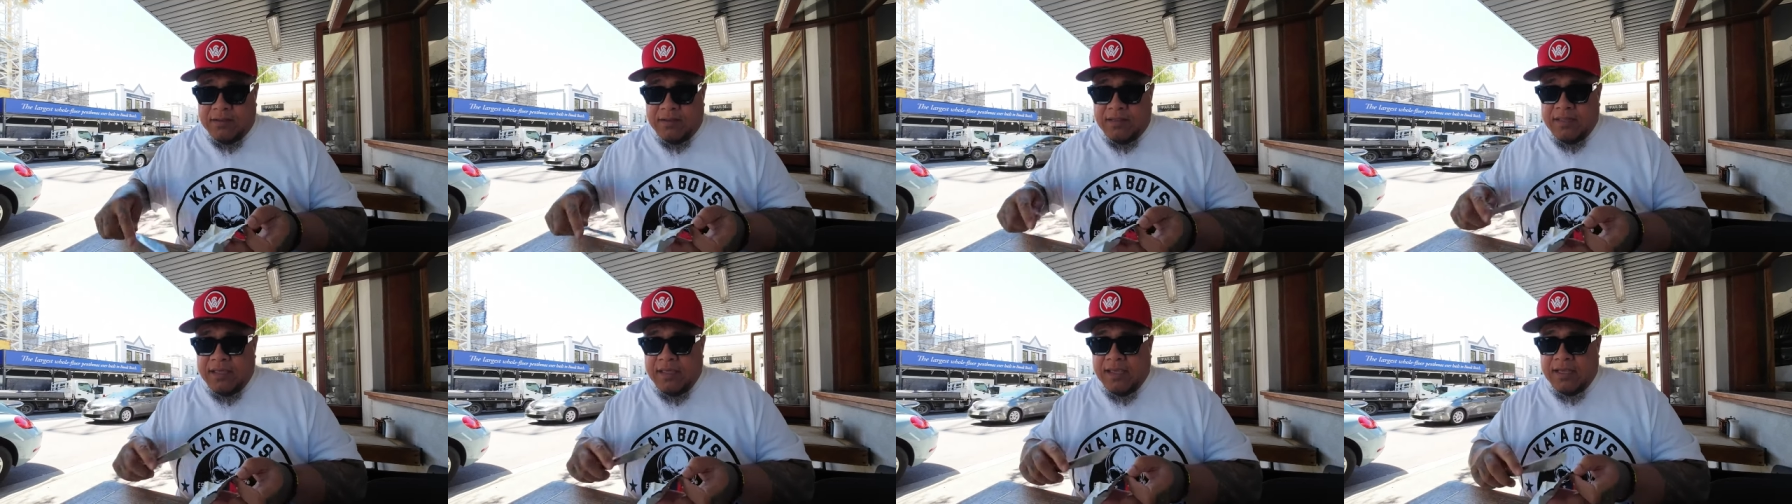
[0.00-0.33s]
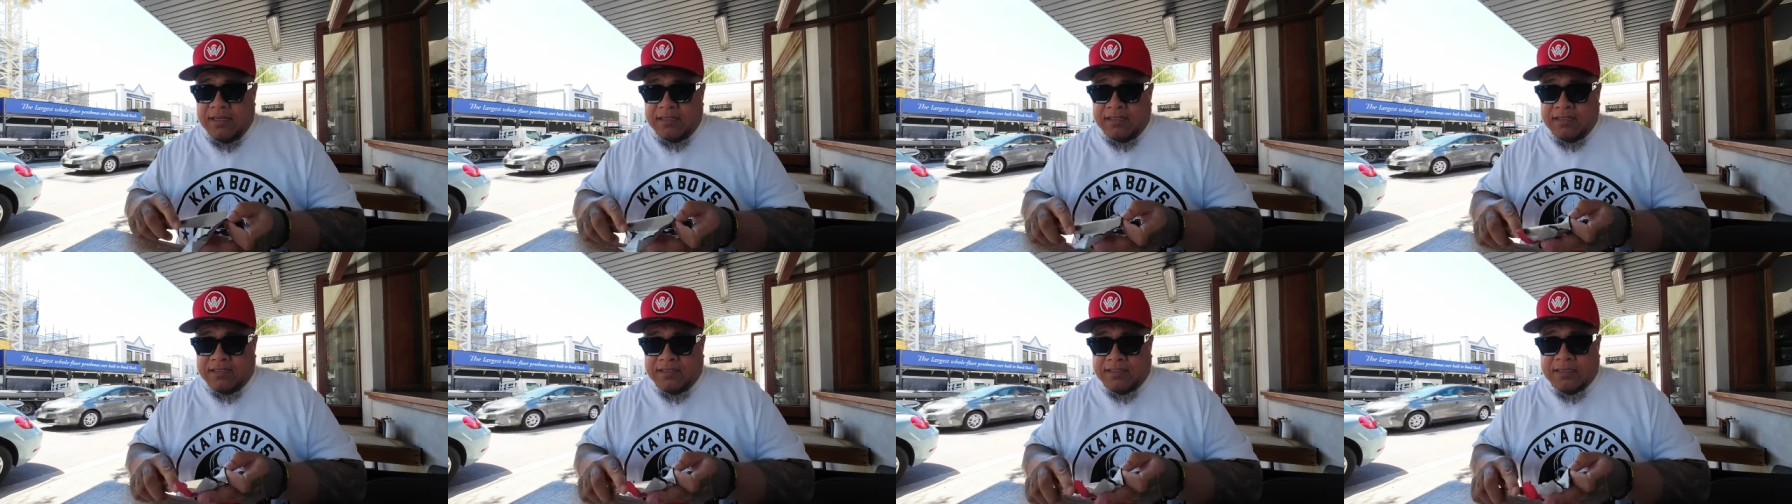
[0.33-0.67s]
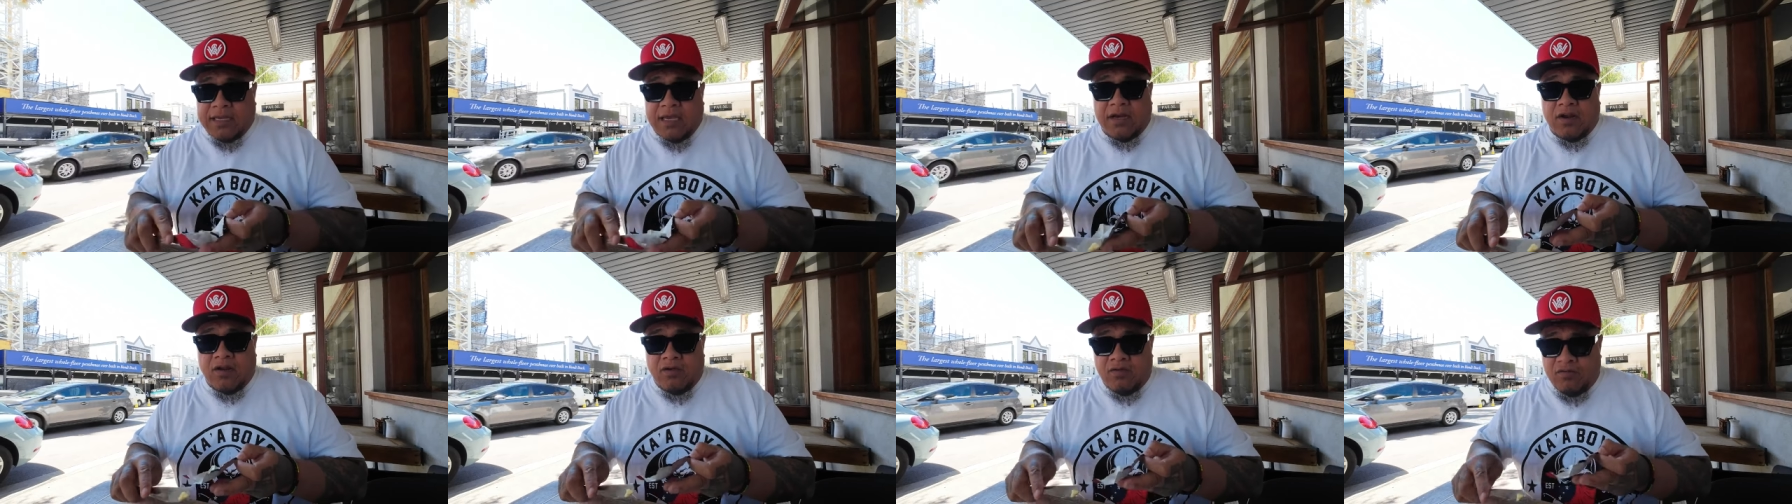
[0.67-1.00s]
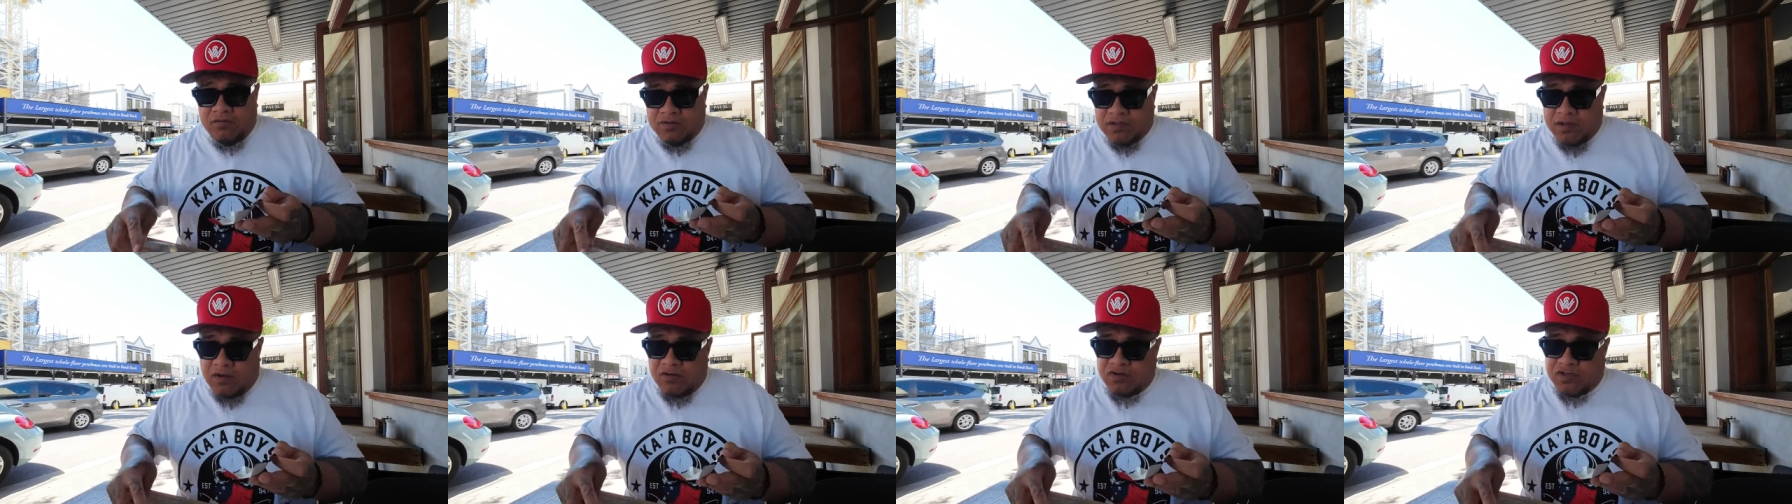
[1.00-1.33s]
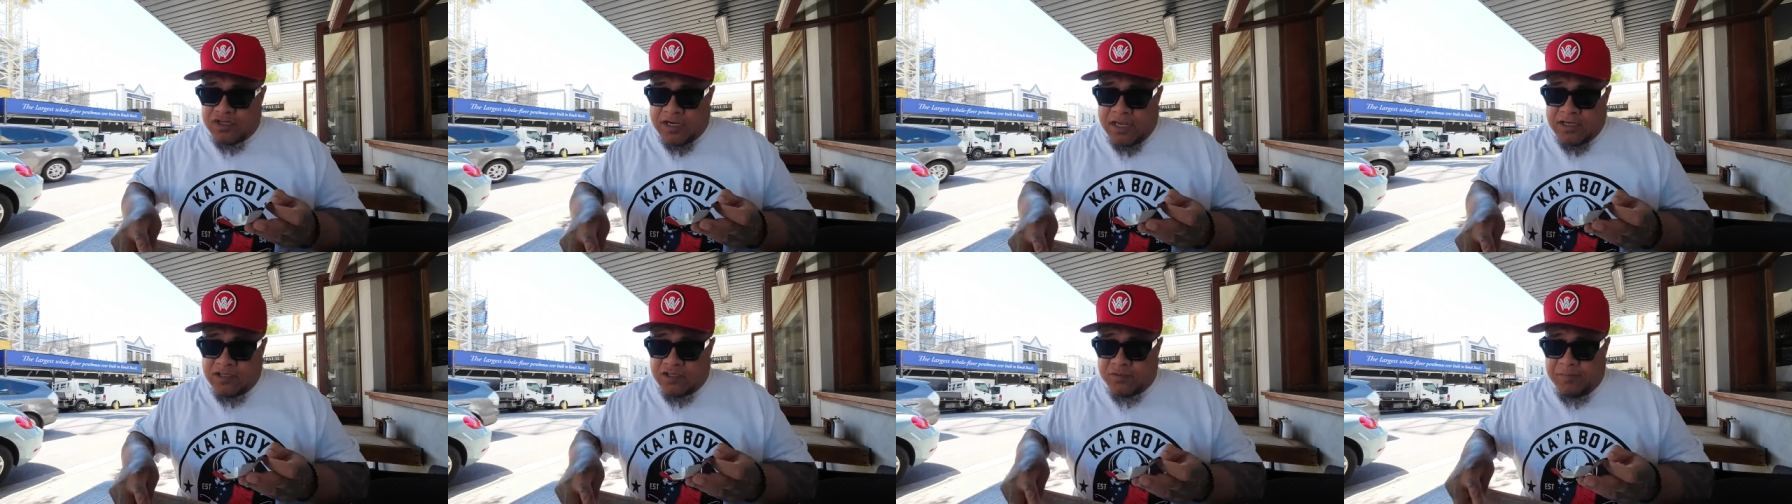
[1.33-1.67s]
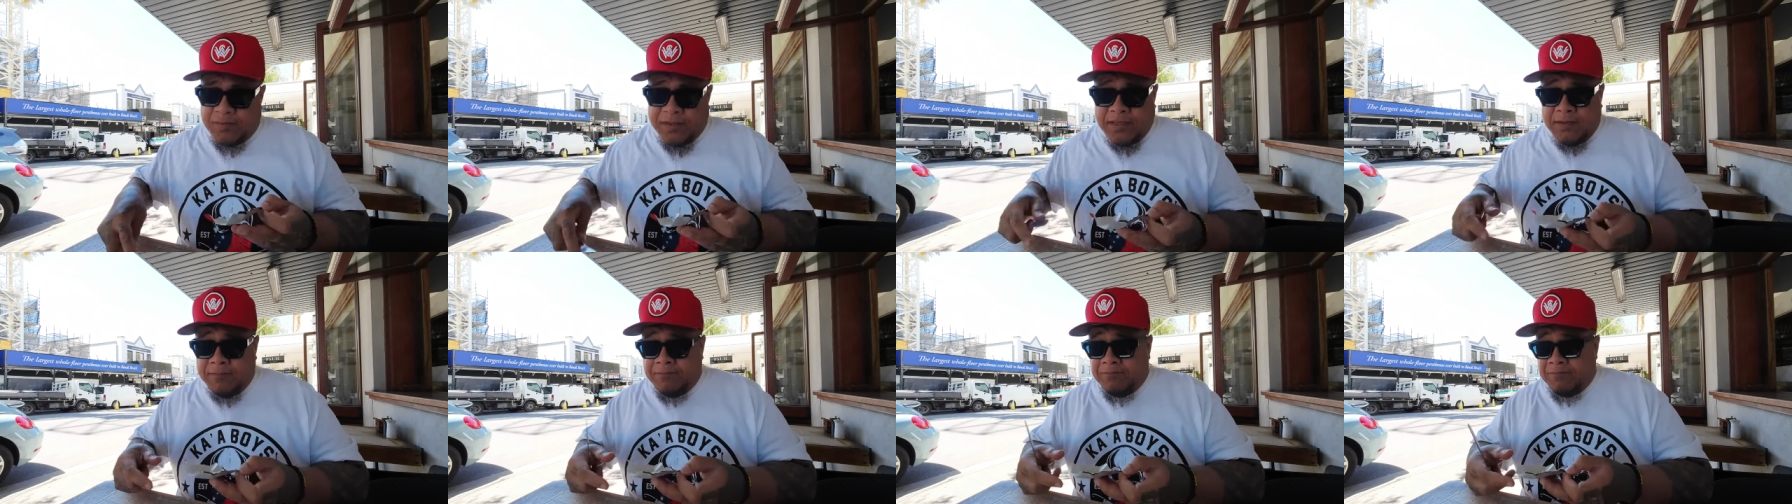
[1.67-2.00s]
Yes, I know. Don't judge
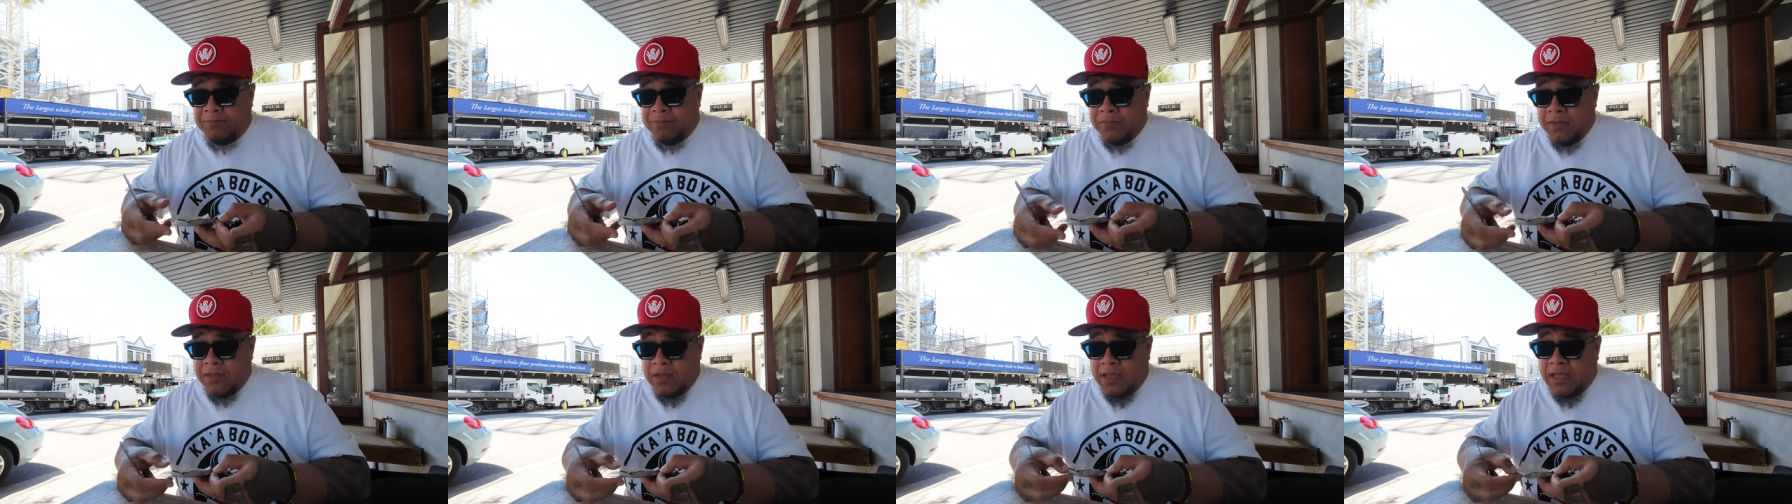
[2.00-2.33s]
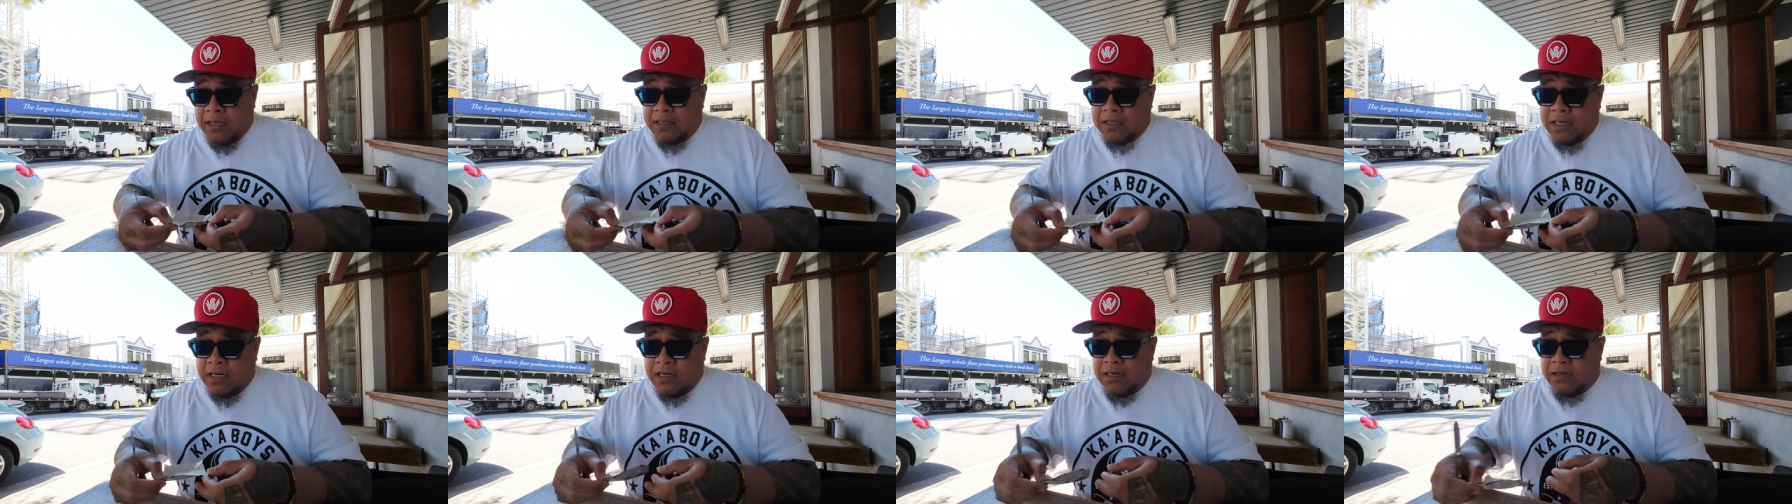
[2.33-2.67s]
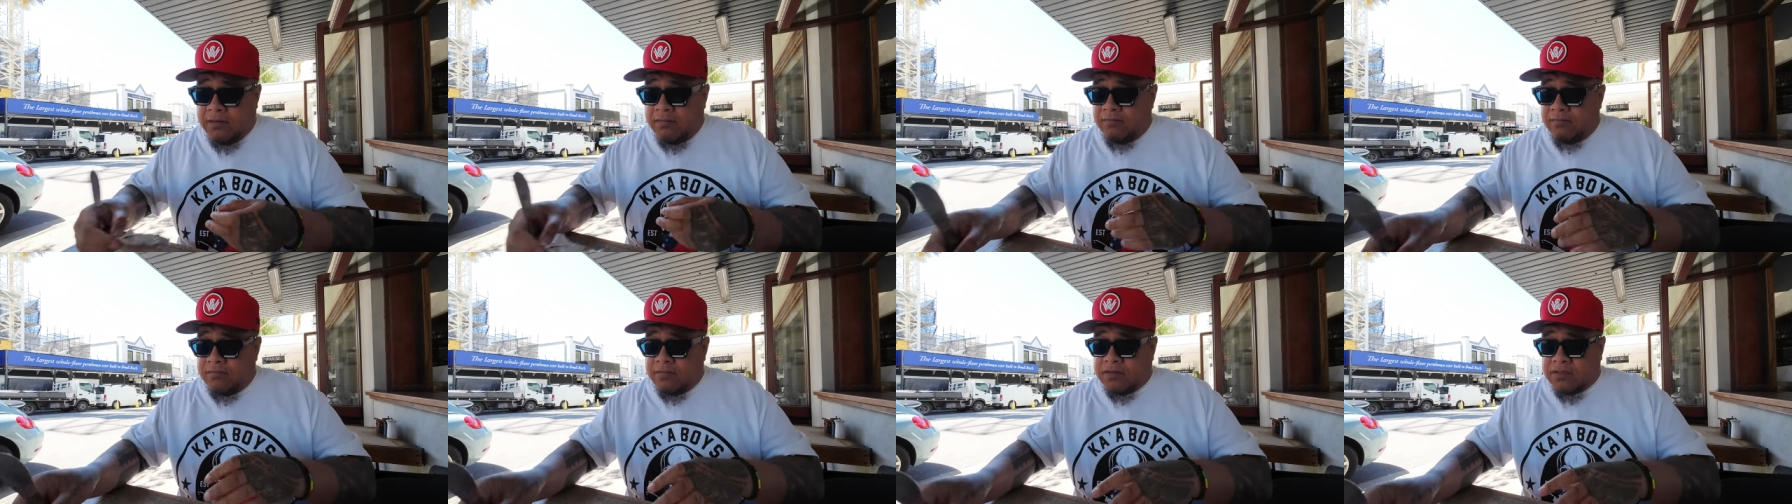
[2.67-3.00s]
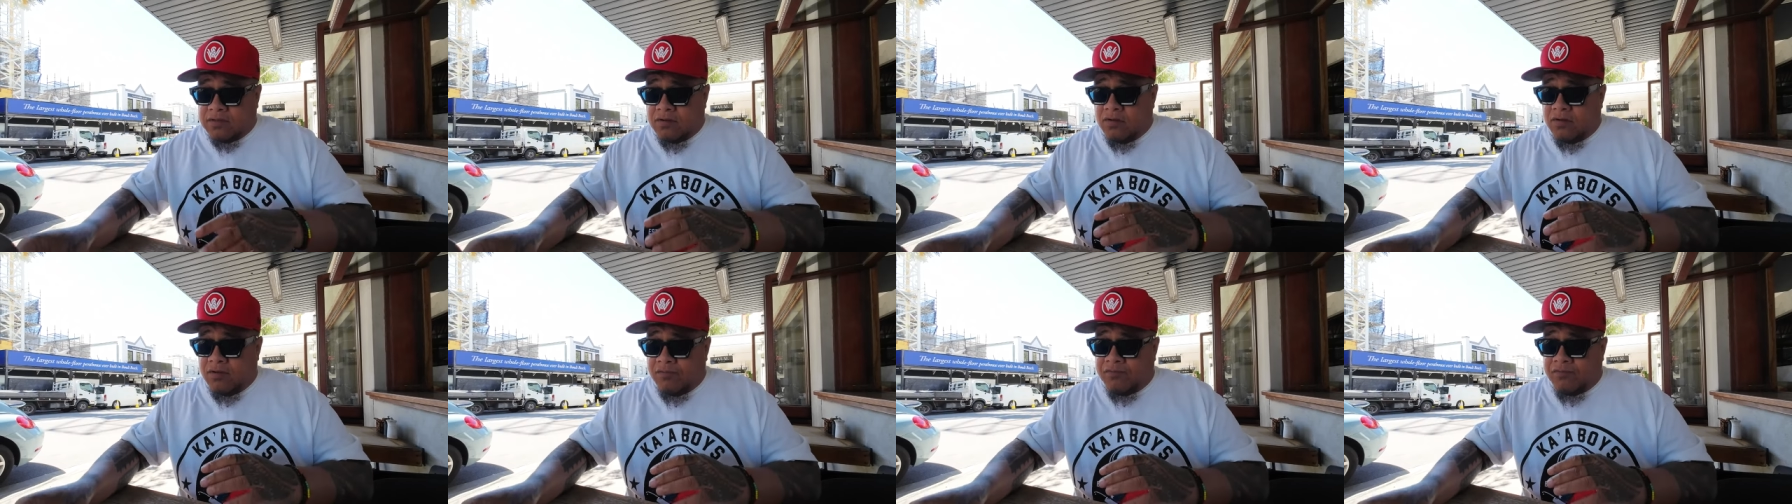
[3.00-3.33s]
me. I did sort